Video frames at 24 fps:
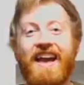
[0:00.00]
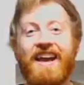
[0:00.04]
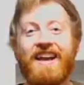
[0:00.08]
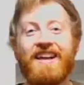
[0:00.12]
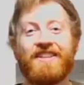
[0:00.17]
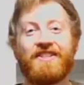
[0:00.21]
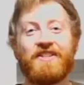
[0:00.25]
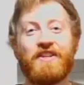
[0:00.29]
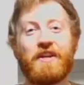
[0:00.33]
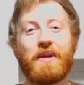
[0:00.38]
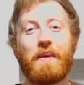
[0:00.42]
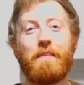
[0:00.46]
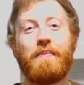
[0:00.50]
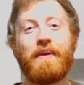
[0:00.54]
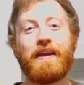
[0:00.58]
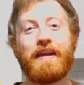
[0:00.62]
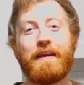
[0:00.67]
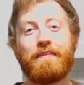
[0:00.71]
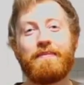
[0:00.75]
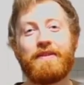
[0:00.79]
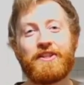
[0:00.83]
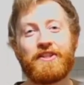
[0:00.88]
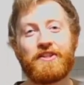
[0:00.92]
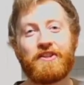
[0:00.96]
So you can pick
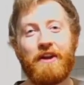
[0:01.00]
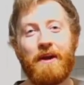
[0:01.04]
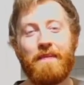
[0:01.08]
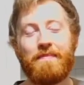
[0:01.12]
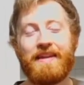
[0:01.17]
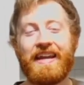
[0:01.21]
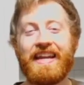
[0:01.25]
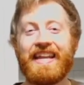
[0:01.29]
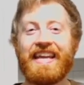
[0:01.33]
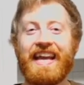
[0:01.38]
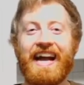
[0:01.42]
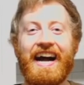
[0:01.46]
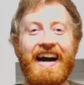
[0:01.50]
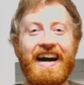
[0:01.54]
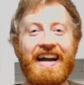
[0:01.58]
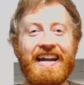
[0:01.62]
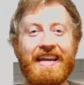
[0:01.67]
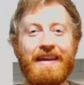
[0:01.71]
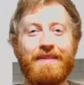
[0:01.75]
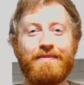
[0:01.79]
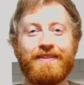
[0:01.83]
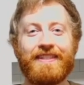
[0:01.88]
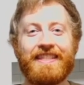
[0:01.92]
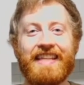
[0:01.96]
up the Scrub Daddy on
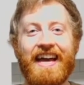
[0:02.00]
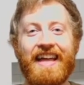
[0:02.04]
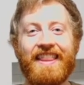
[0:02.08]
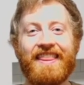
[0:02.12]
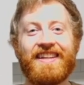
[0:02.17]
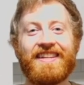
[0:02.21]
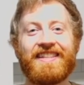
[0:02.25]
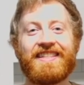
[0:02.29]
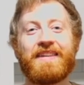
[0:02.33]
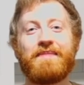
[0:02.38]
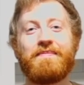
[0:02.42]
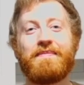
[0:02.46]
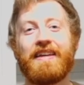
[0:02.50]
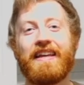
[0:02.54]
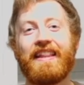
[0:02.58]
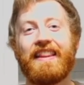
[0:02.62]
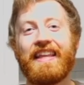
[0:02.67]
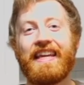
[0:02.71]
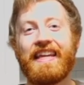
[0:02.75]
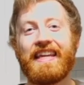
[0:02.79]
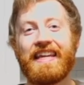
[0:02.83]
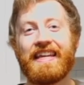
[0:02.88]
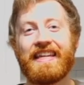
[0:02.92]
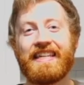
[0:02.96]
Amazon. There's going to be a
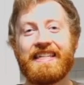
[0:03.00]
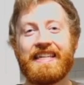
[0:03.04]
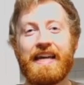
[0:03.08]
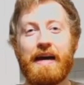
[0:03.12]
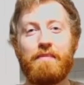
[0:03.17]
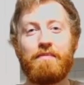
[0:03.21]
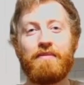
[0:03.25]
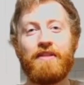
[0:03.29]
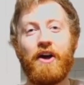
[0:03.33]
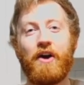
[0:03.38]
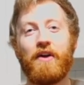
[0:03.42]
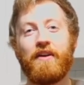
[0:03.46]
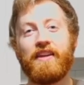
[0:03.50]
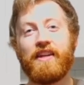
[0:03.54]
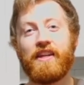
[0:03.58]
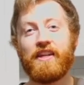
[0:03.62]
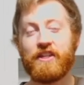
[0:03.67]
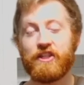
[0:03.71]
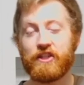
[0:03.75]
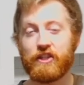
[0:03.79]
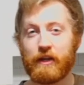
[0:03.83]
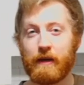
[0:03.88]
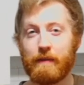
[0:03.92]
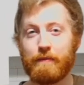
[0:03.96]
link down below in the
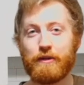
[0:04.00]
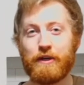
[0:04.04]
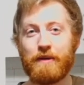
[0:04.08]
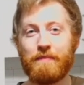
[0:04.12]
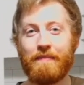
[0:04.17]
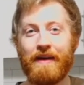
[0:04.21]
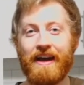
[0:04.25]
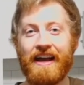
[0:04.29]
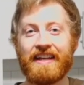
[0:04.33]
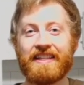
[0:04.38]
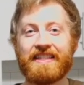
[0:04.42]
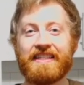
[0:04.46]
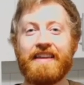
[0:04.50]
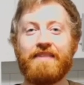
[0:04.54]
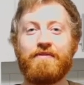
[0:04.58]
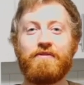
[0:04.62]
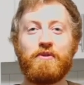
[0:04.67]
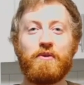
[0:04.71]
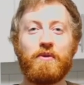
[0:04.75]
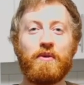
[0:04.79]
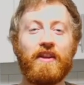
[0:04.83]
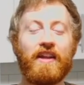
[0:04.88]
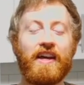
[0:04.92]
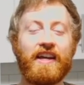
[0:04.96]
description box if
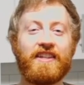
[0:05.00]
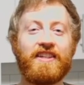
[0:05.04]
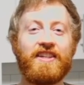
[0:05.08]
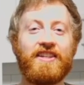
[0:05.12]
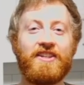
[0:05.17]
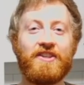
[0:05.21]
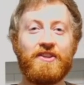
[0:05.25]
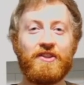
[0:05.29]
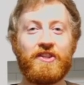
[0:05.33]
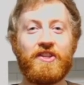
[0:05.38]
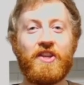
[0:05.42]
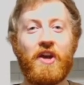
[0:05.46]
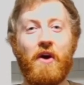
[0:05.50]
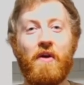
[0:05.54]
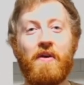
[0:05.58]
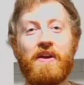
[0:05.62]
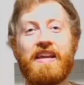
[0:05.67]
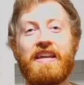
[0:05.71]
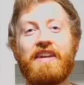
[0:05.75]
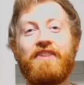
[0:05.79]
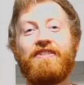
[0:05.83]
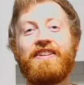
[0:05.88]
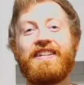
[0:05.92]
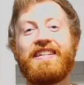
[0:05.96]
you would like to do so.
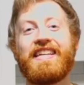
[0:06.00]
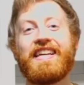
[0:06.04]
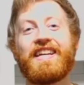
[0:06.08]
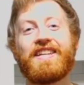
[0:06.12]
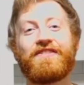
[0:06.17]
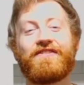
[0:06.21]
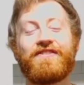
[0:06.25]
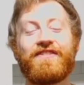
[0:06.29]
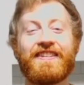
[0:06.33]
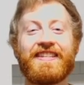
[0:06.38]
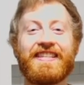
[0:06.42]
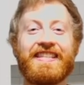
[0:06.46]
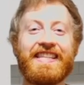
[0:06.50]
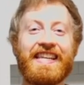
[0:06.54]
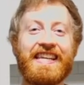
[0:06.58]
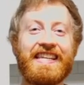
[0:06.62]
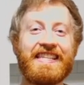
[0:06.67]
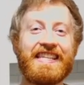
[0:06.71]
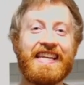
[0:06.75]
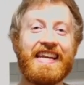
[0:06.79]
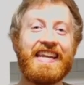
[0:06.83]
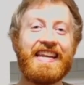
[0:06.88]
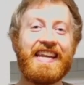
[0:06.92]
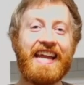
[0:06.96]
It retails for
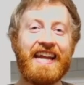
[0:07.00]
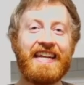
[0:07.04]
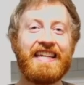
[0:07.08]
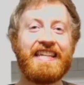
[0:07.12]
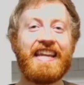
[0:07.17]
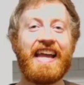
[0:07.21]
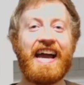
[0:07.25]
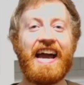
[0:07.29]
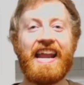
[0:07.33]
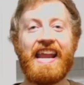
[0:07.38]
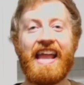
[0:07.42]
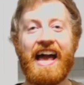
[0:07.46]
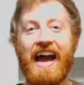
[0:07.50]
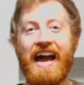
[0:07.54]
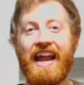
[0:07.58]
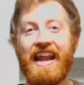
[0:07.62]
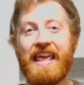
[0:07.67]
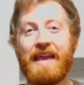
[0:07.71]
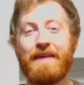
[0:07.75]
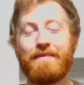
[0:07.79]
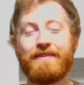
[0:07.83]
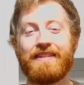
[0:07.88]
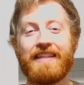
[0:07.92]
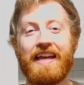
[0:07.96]
$6.99 on
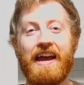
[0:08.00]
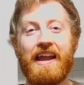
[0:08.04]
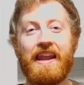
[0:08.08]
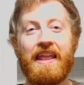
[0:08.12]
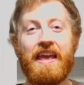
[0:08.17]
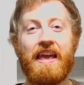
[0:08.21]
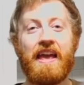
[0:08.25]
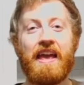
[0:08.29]
Amazon,